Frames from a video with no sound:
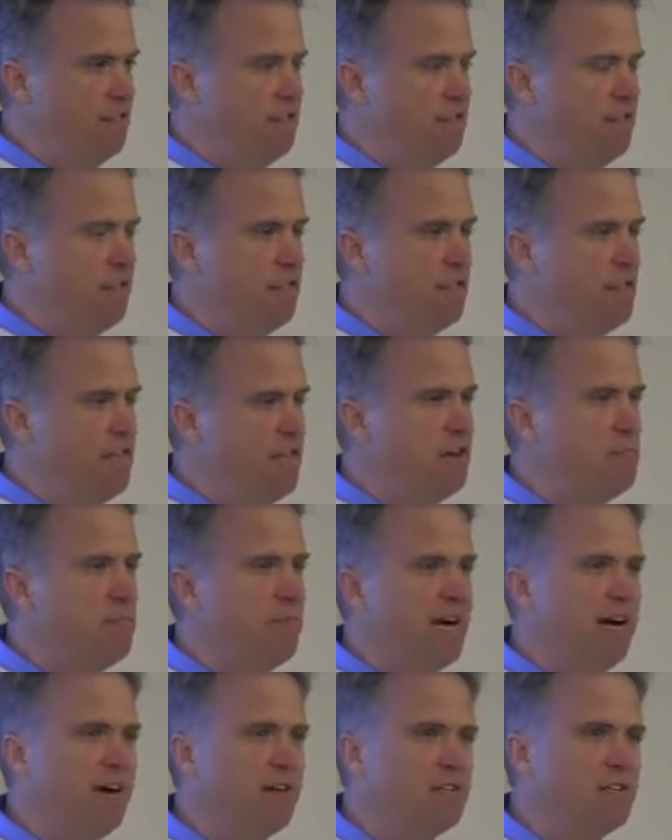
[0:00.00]
thing
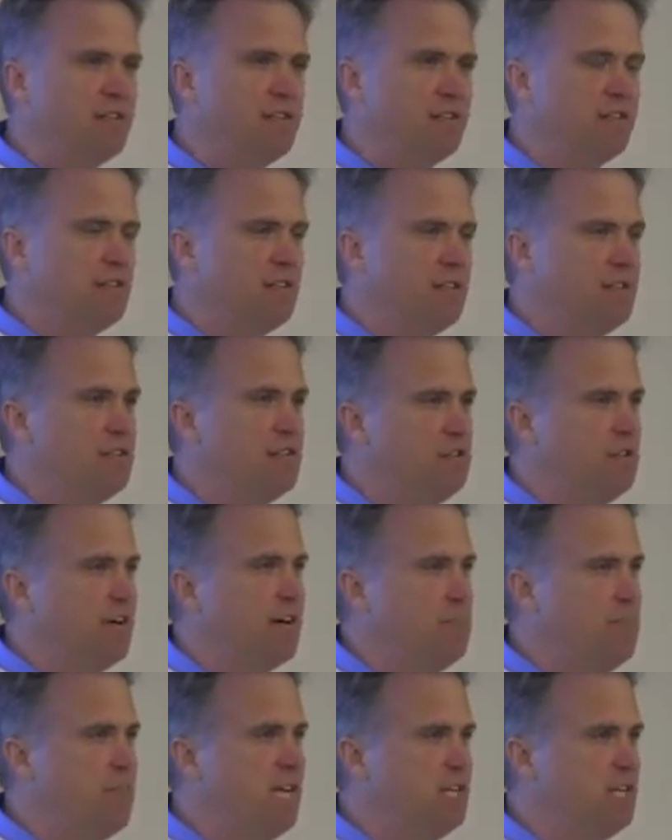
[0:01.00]
about, you know,
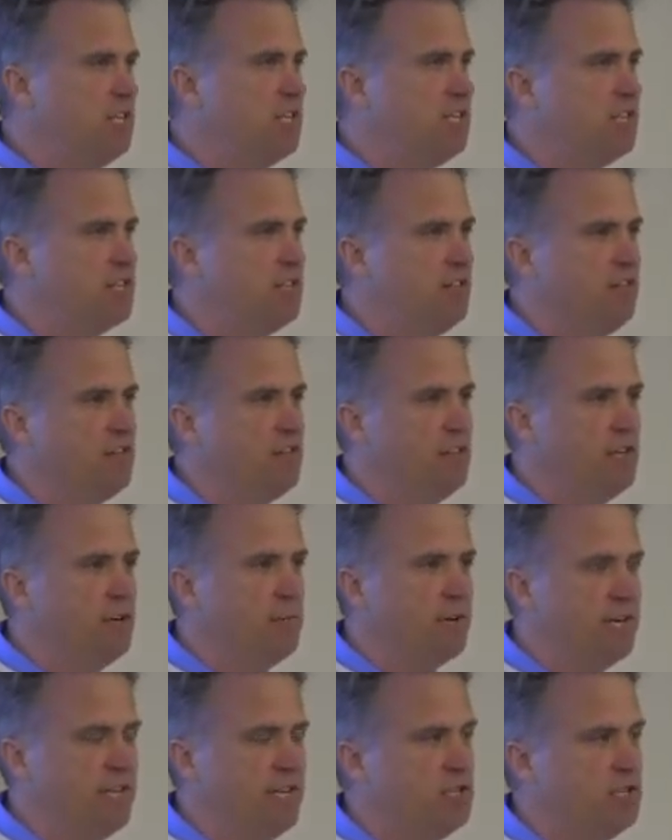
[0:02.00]
I mentioned civil
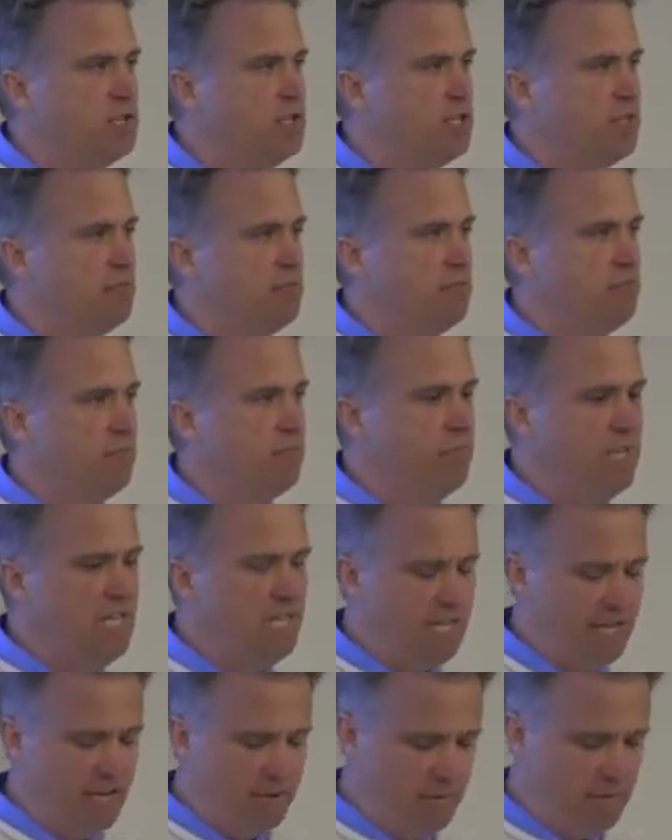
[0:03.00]
liberties
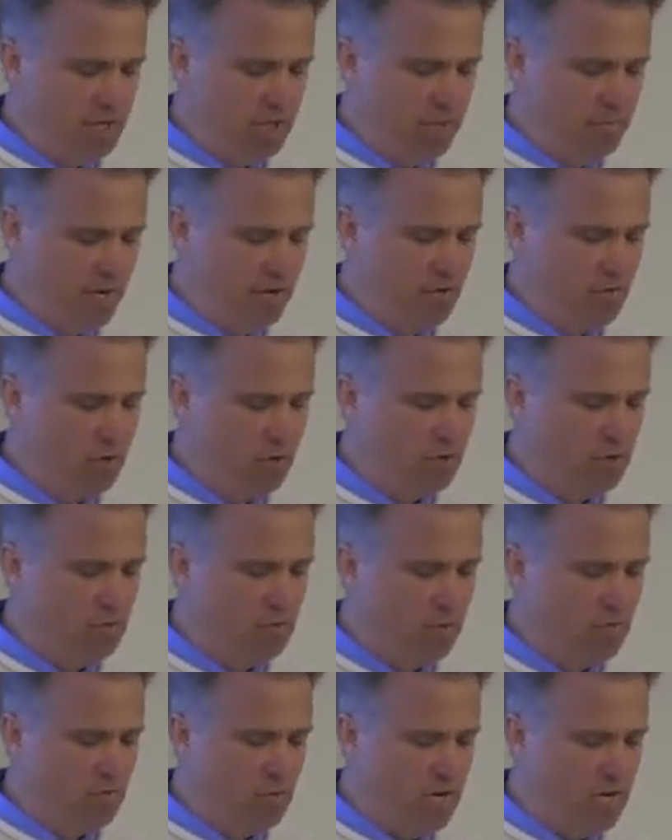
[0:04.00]
being damaged by World
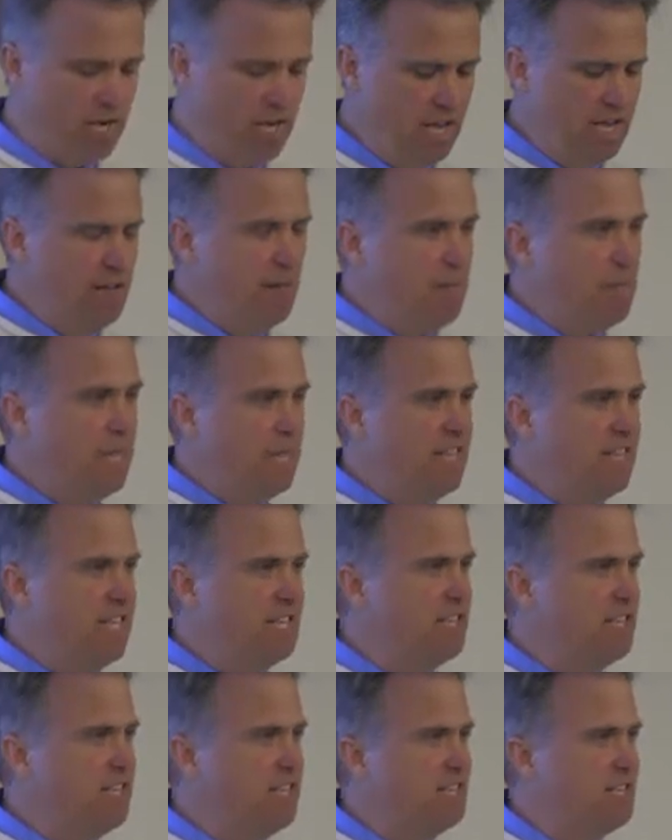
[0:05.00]
War I, but
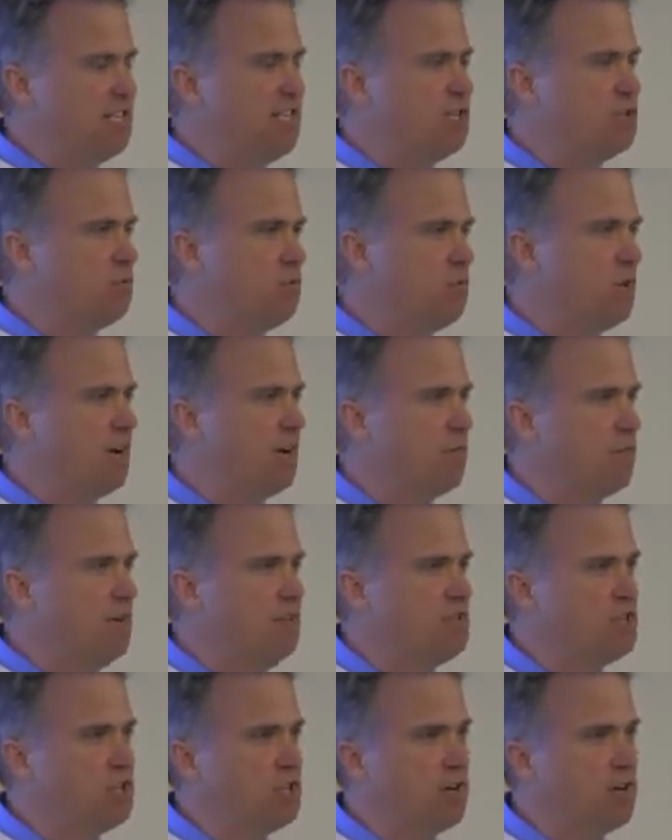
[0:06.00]
this is what
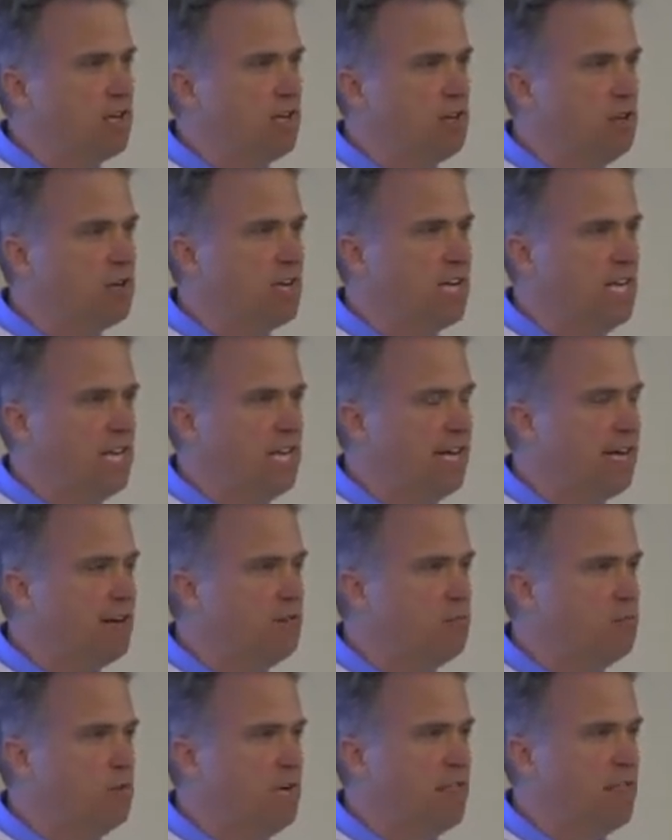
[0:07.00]
we've started looking
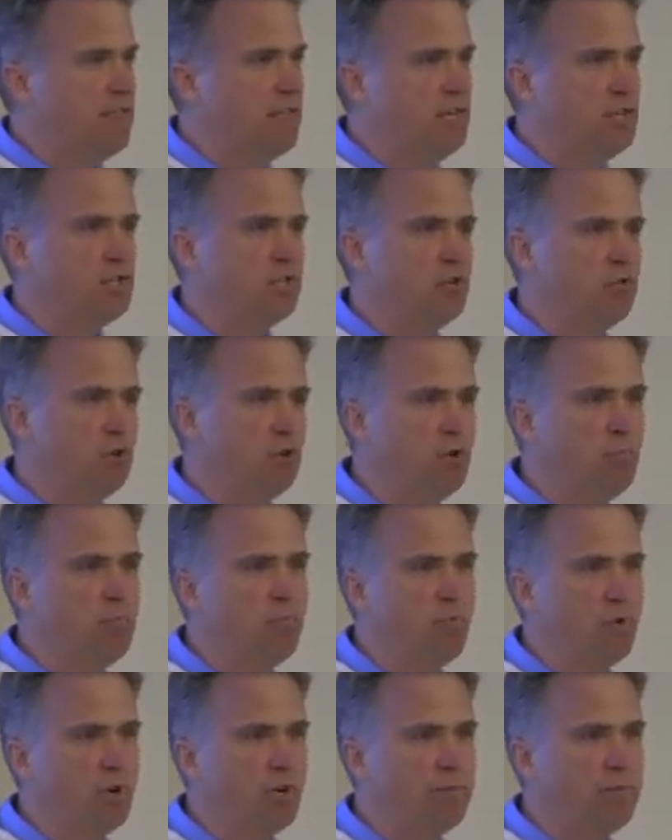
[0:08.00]
at with this
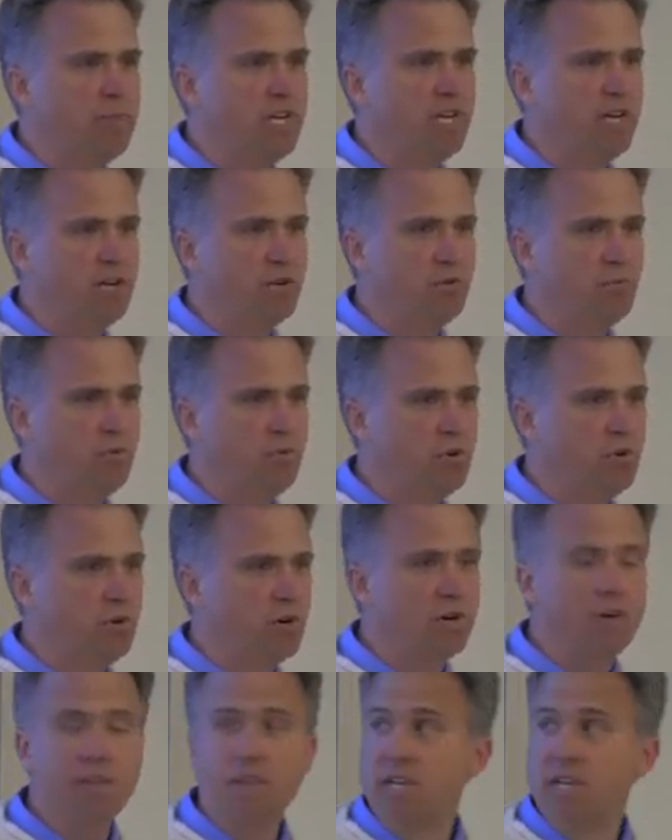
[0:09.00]
group, World Beyond
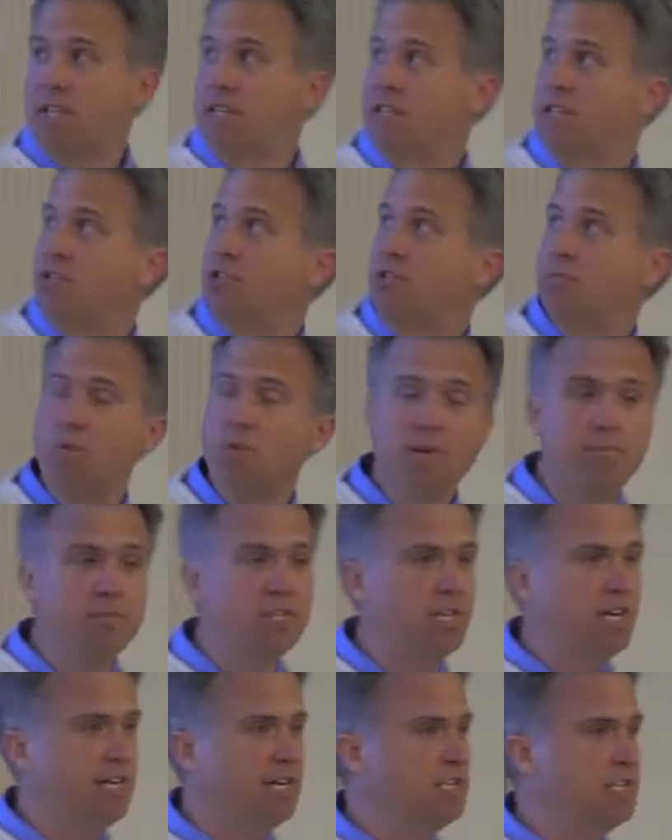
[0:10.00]
War, that this
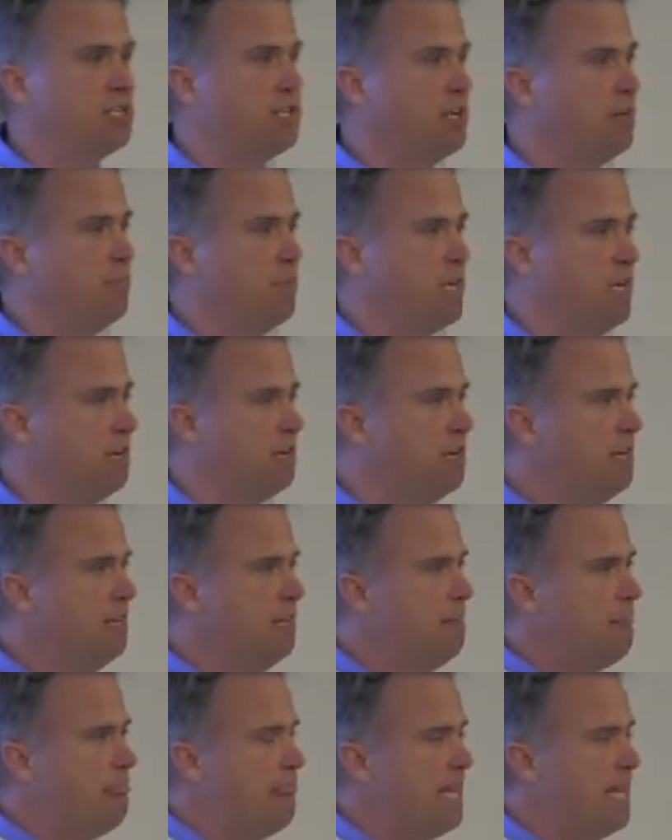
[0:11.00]
website is up here,
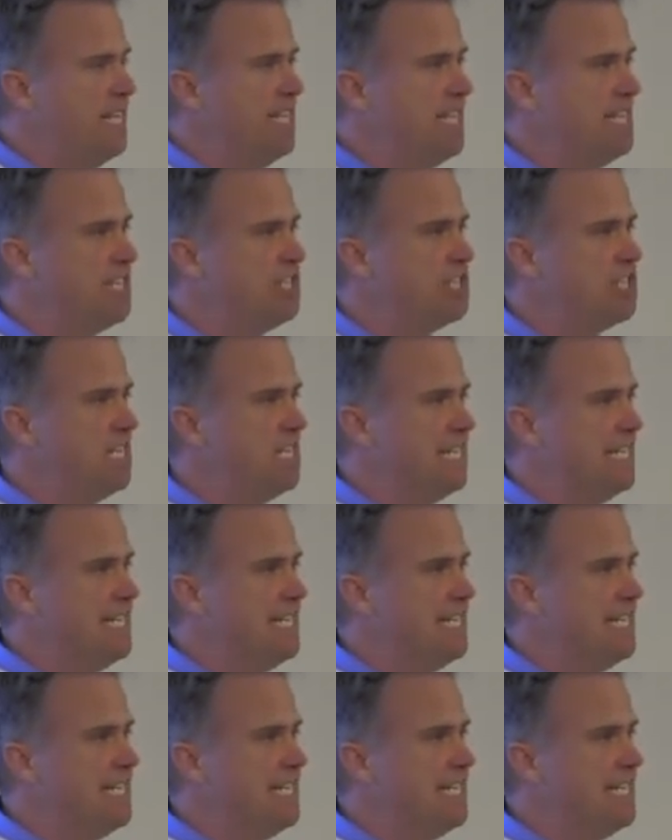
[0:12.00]
is